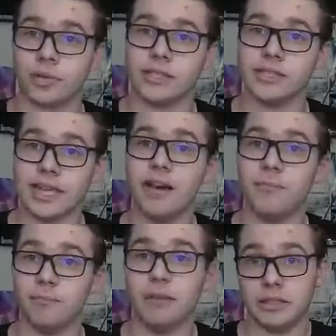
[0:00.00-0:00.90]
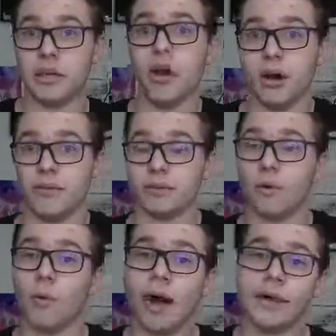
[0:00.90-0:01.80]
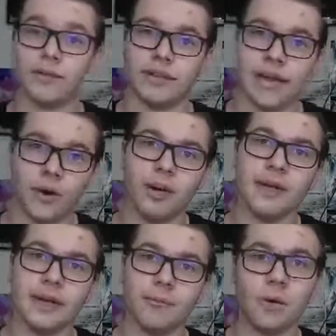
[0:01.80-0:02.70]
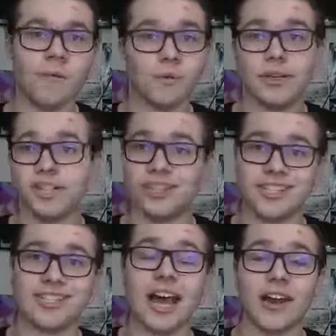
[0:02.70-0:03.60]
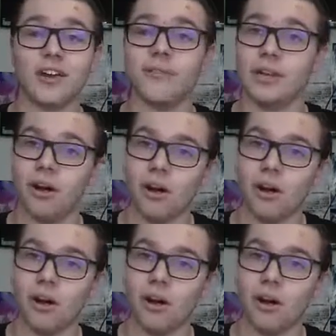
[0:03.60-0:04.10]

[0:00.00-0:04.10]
friends have been gone for a while now, and Wolverine's just tired of it